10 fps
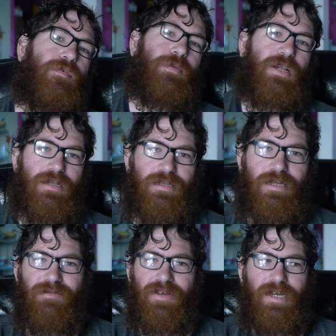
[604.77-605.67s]
you been on
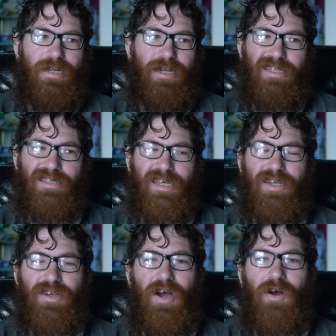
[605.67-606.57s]
TV? And I'd say,
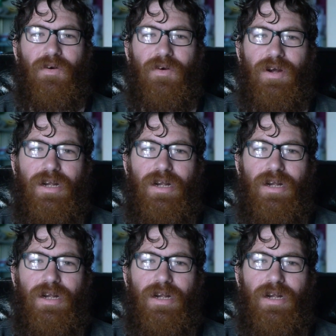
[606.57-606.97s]
no.